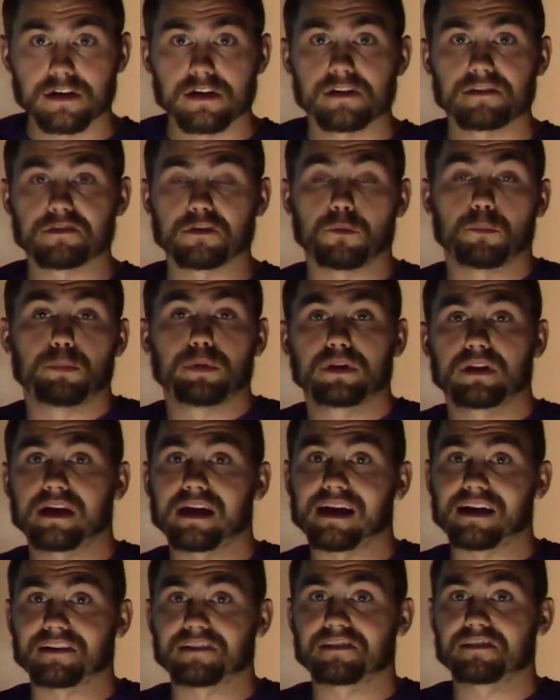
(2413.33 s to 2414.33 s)
So
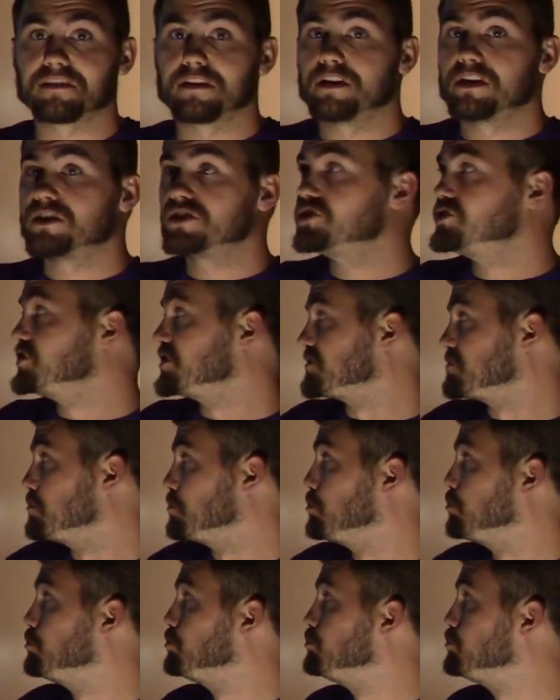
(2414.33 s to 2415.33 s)
plants just,
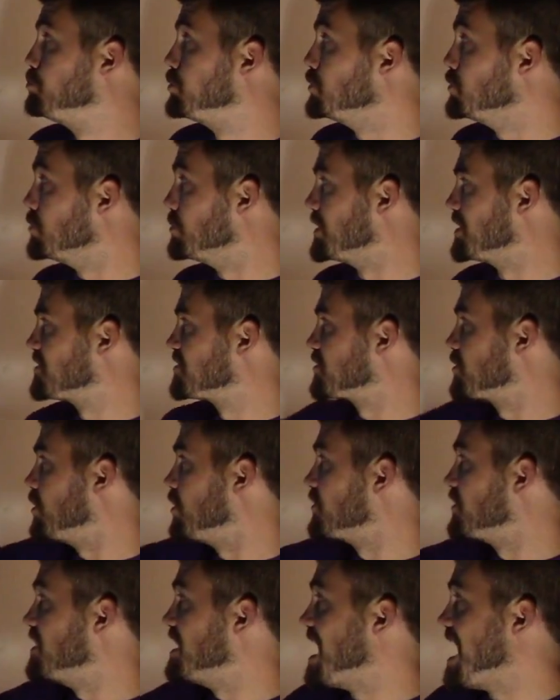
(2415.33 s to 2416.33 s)
boom, it's
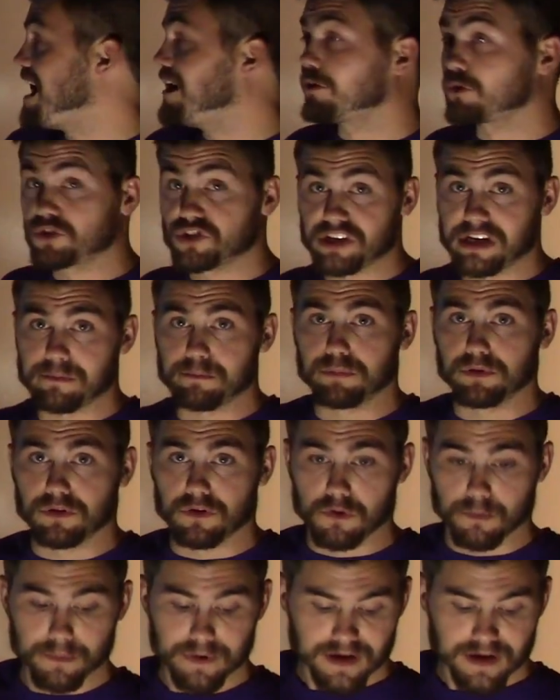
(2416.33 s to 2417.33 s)
called an algae bloom.